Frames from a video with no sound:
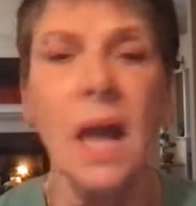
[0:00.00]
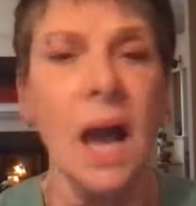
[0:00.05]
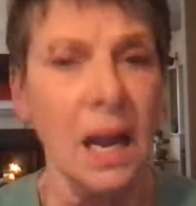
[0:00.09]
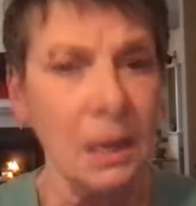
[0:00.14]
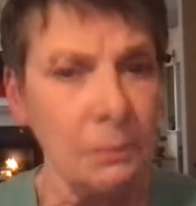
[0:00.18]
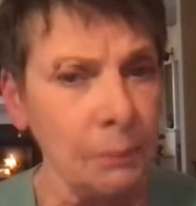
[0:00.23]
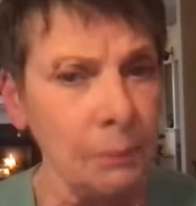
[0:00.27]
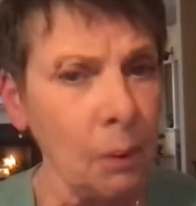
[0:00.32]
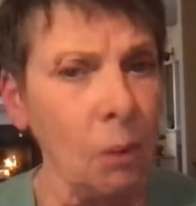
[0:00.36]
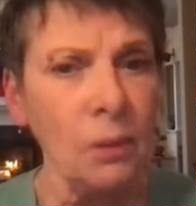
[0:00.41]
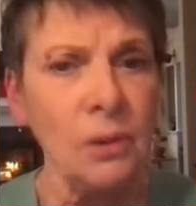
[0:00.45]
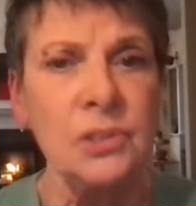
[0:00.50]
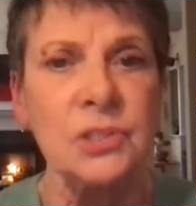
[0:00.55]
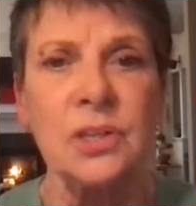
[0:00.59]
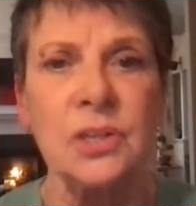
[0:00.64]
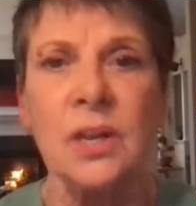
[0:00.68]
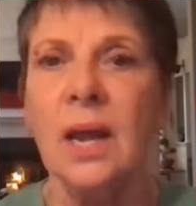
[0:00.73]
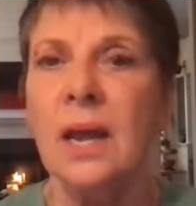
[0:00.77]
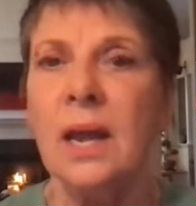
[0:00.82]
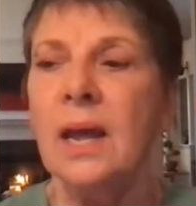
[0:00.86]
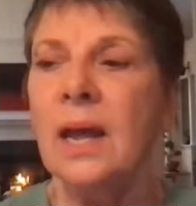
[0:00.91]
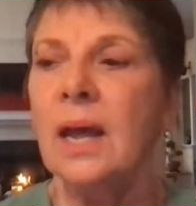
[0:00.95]
I'm Polish,
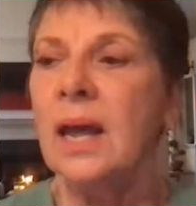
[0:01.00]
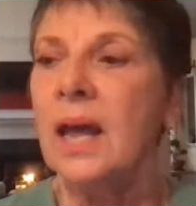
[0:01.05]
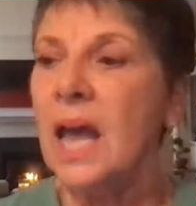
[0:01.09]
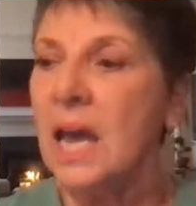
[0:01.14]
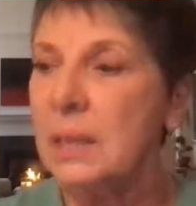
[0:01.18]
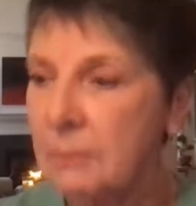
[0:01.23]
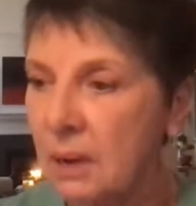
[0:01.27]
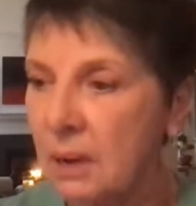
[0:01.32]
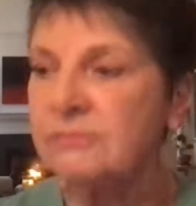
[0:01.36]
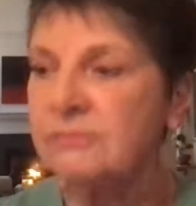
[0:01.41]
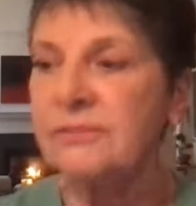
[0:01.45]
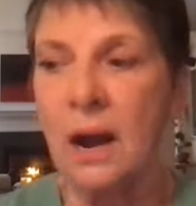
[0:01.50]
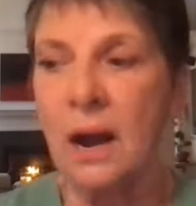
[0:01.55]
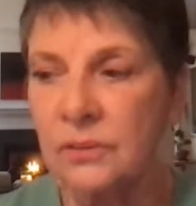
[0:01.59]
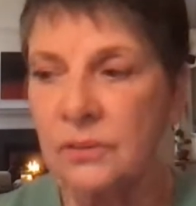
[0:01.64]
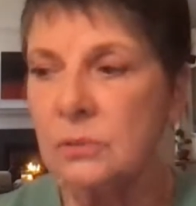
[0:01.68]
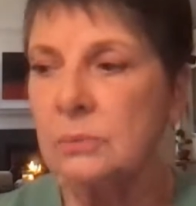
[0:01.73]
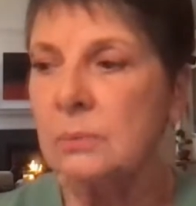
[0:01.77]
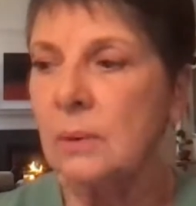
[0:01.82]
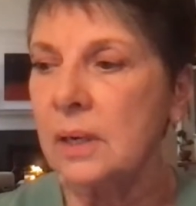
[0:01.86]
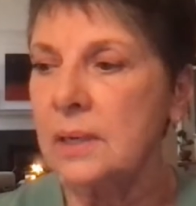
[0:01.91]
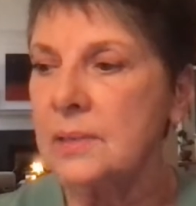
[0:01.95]
and my
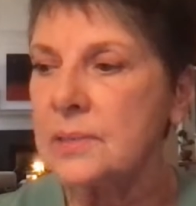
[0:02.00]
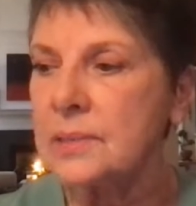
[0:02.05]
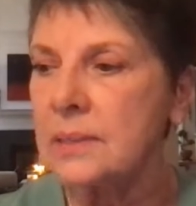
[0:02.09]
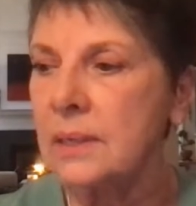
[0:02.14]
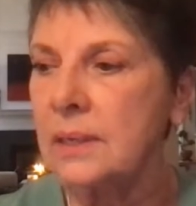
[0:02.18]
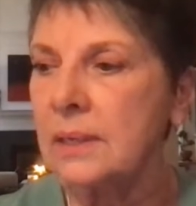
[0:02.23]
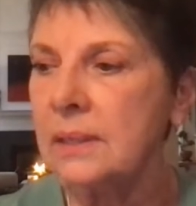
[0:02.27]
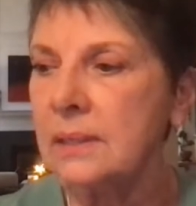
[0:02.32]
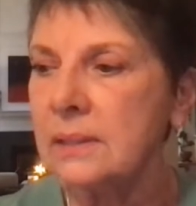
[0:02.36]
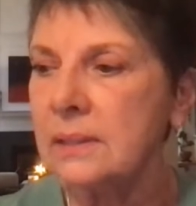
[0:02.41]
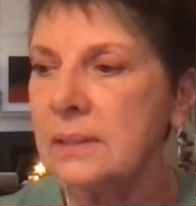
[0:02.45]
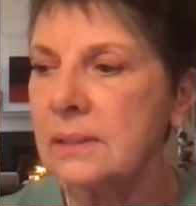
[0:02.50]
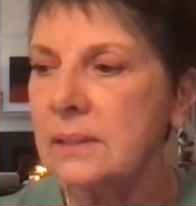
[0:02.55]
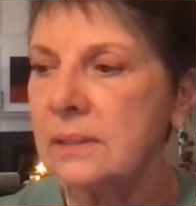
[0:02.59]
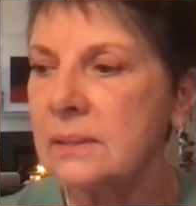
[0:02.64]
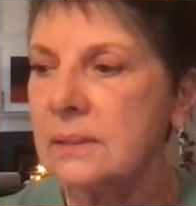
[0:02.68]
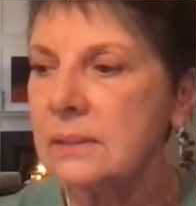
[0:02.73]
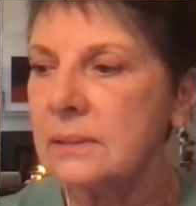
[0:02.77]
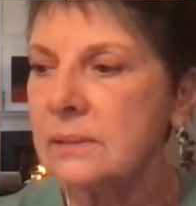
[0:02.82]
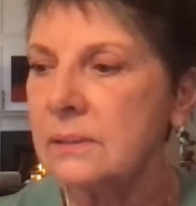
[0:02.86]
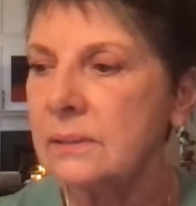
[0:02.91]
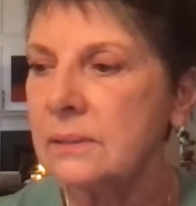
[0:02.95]
father was
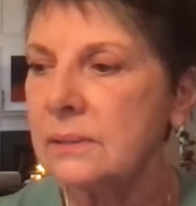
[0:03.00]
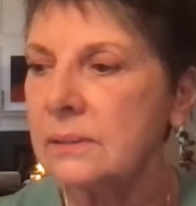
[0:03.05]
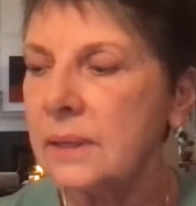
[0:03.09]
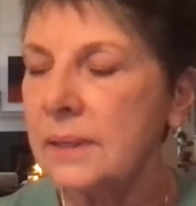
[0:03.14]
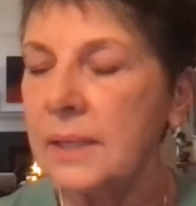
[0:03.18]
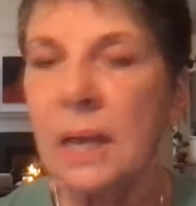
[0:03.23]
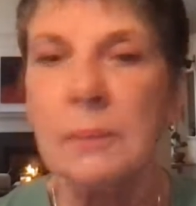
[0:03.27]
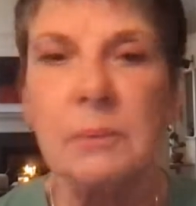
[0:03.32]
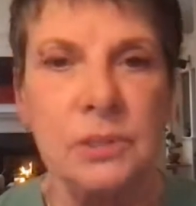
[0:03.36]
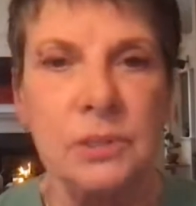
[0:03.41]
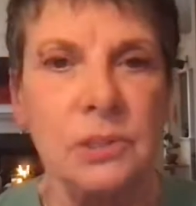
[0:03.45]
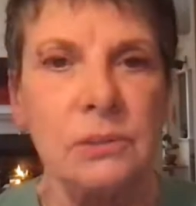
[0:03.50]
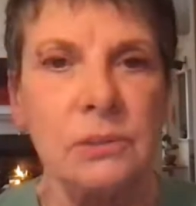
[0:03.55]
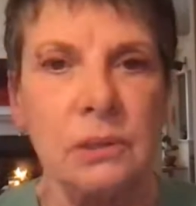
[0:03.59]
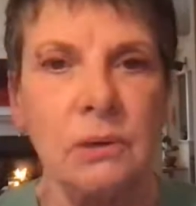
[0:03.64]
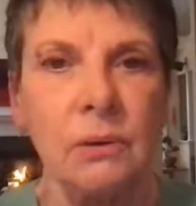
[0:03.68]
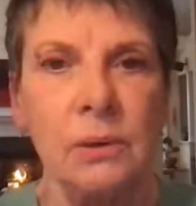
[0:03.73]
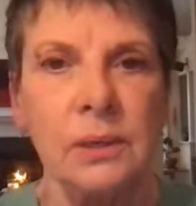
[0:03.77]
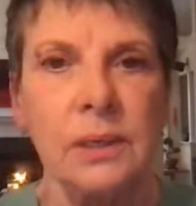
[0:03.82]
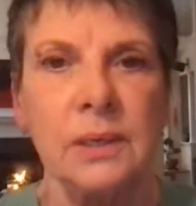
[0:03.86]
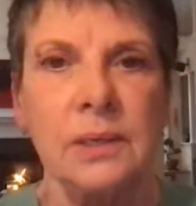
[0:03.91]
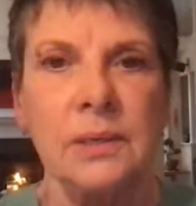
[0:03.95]
an amateur
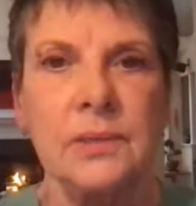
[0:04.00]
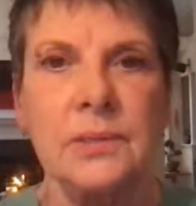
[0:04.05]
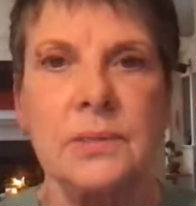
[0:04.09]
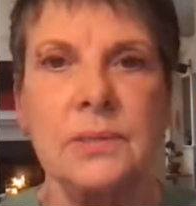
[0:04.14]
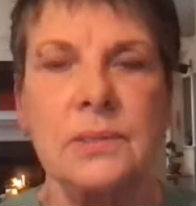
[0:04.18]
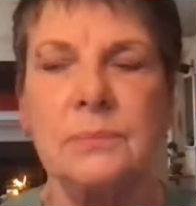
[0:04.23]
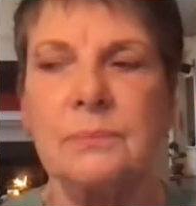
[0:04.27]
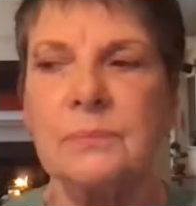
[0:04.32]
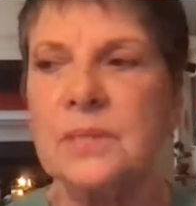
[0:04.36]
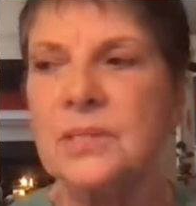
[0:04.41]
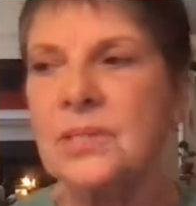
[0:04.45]
accordionist.